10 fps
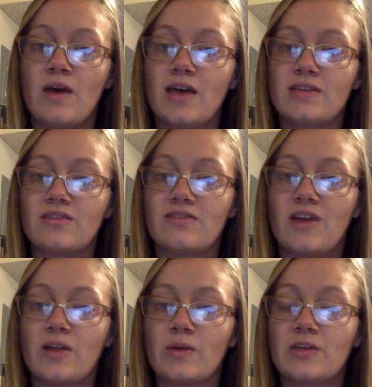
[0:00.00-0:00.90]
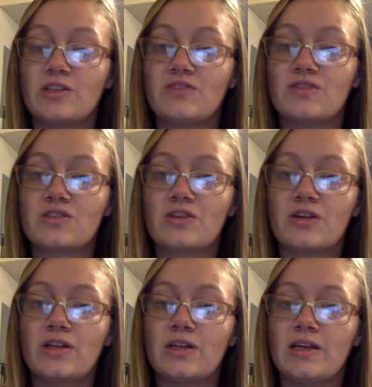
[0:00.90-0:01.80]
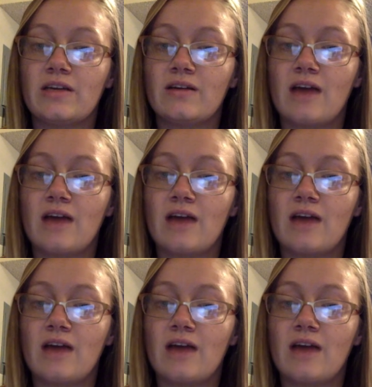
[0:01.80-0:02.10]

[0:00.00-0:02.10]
as the following shift is currently